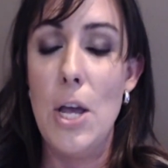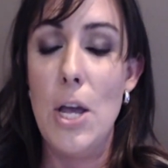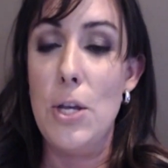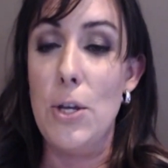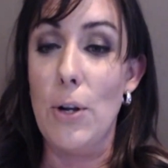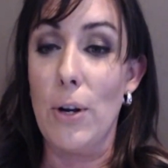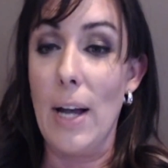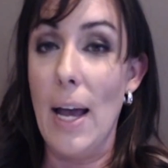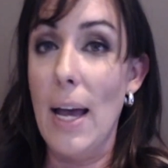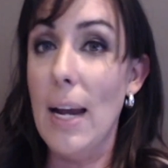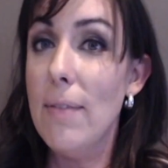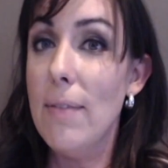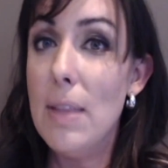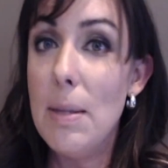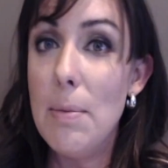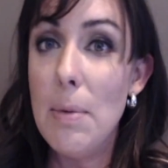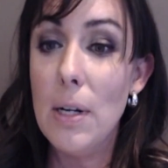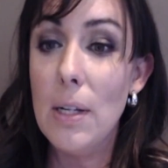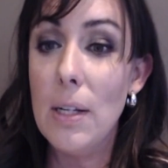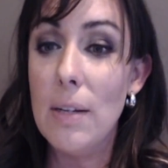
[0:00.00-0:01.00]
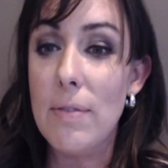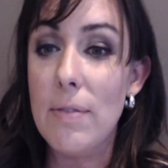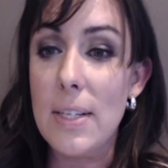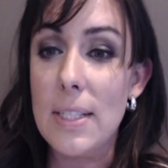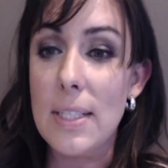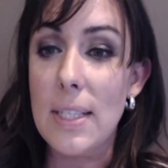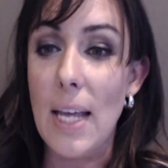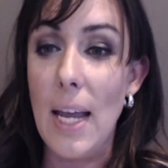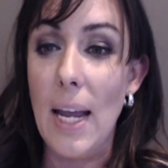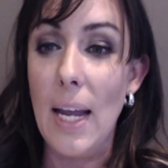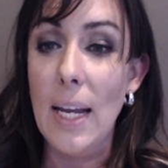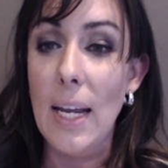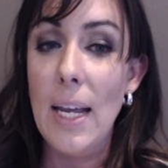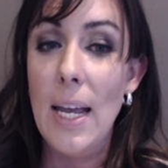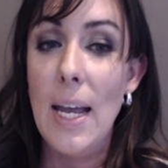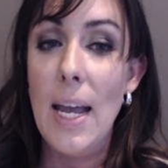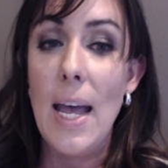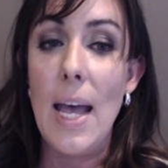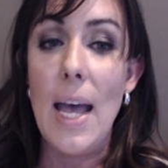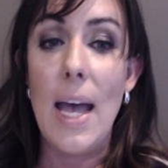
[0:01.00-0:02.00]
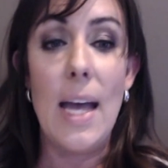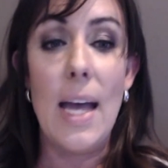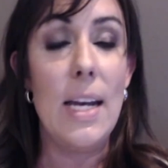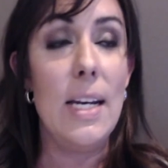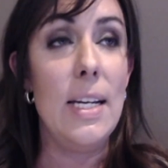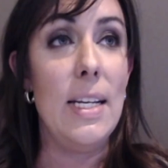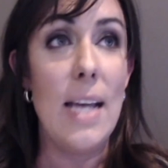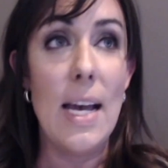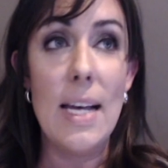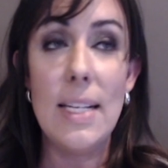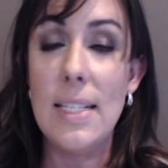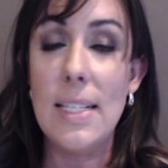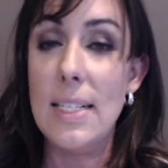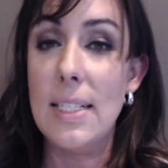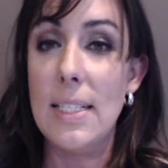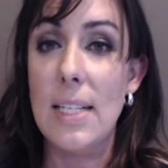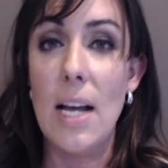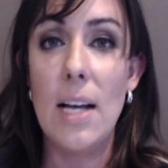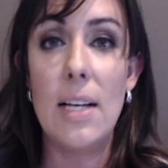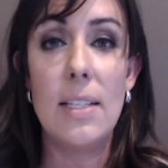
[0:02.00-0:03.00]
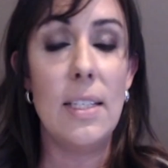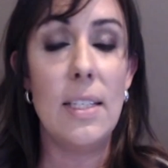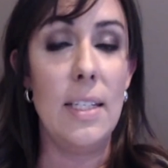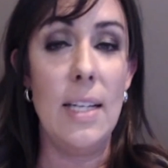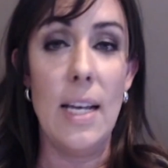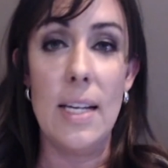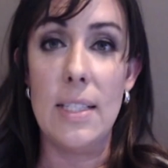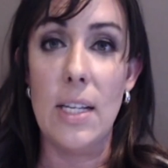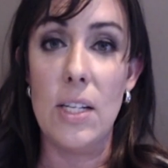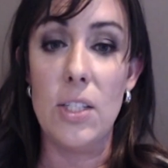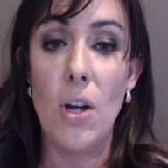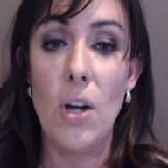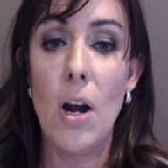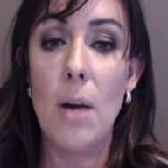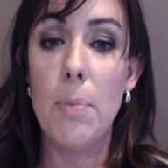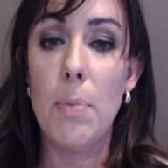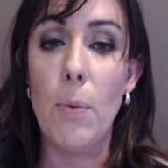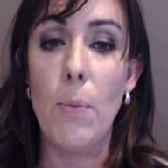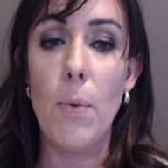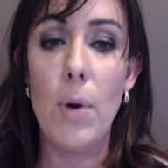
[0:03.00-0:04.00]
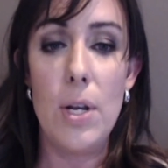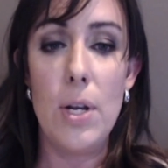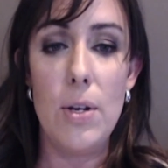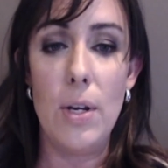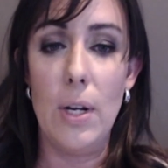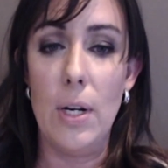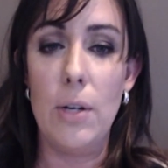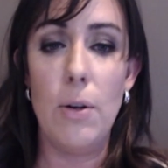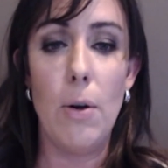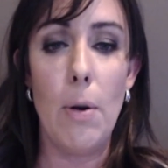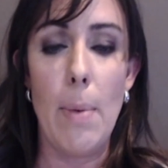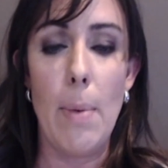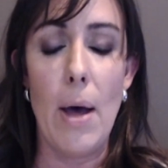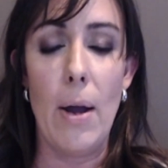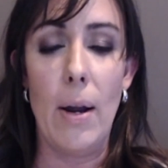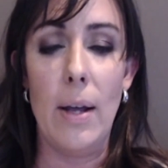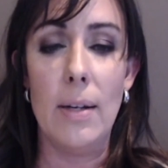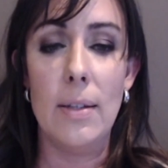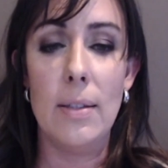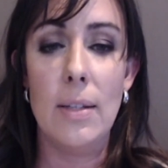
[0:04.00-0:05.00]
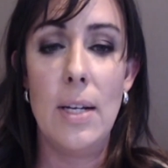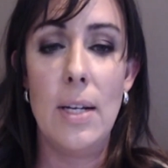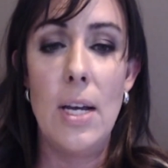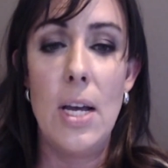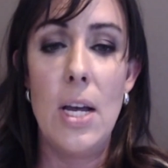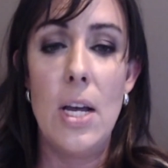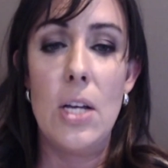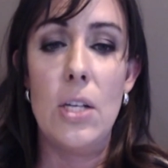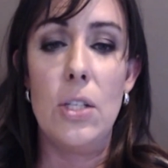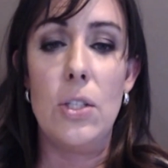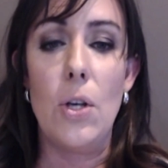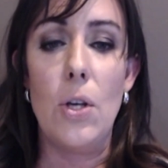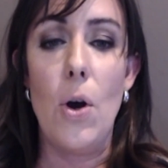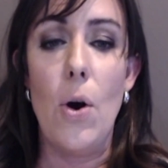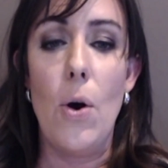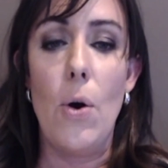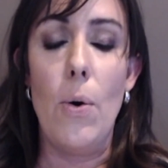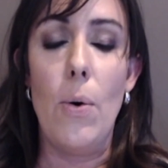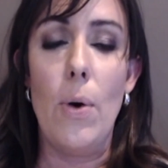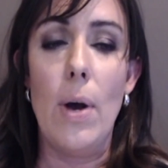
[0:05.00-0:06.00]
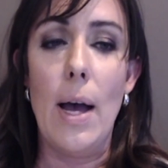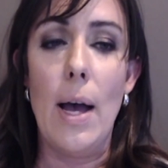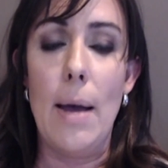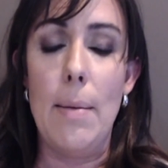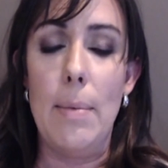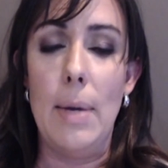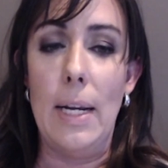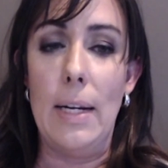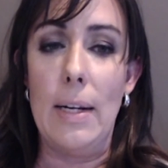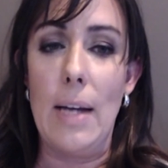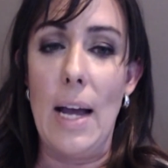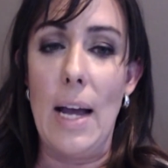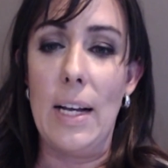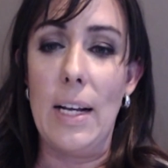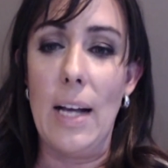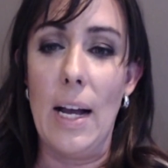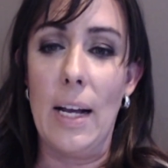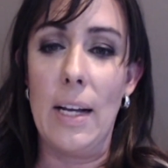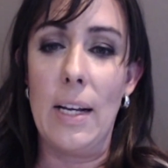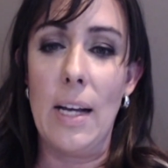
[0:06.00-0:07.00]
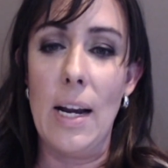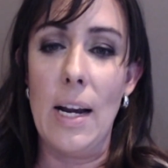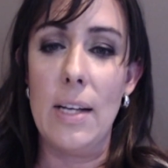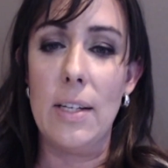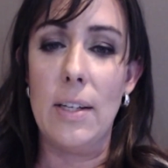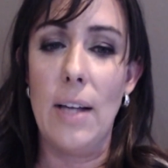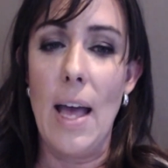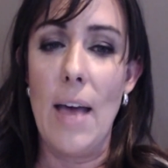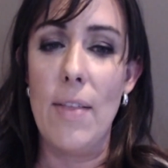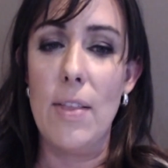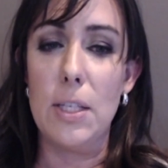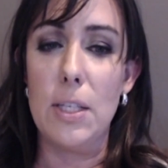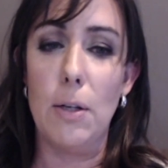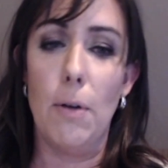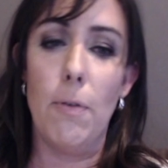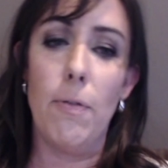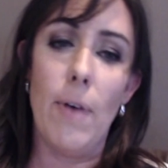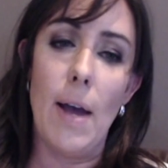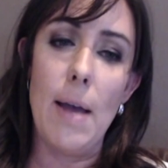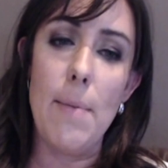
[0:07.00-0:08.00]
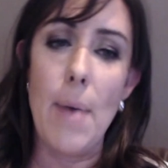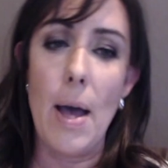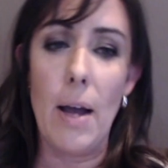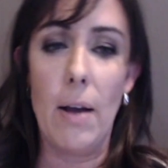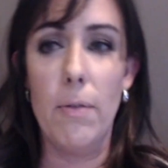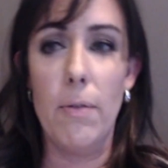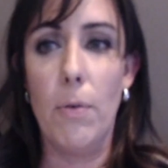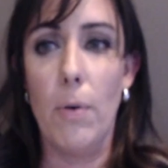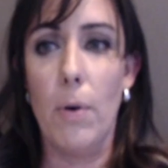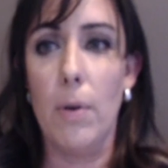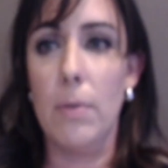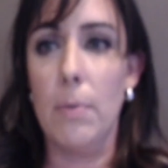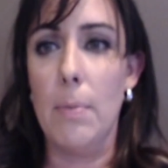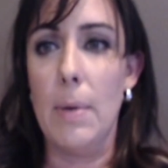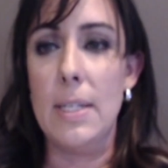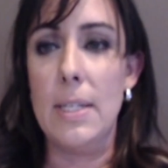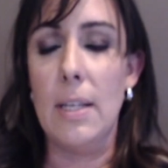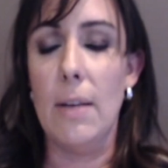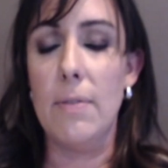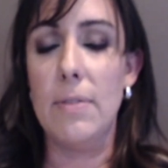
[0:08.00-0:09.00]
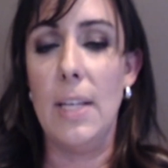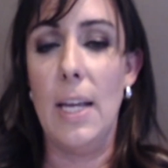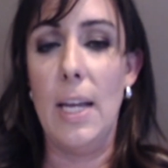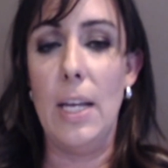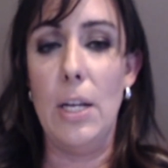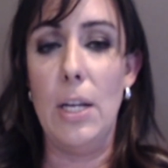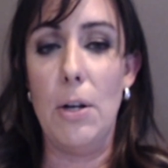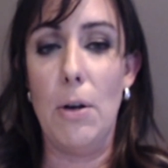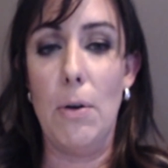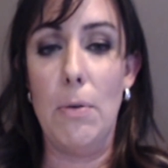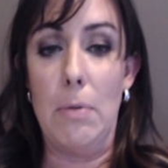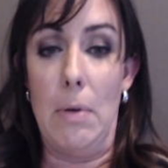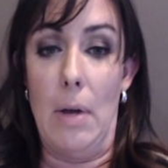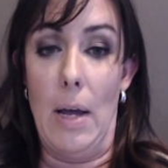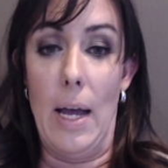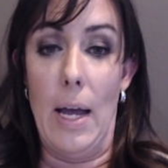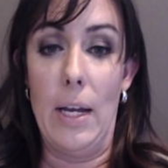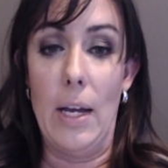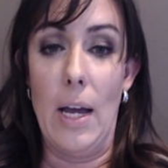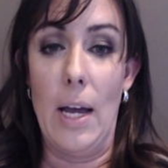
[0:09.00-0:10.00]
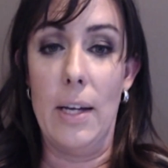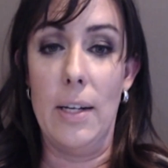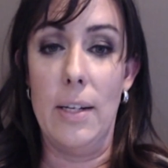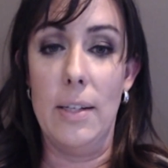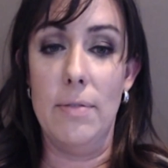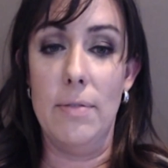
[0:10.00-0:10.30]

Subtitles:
You're kind of in the middle of this thing, and yes, it sucks, and yes, it's hard, but what are you going to do about it? So, I kind of had this little fight back and forth with myself saying, I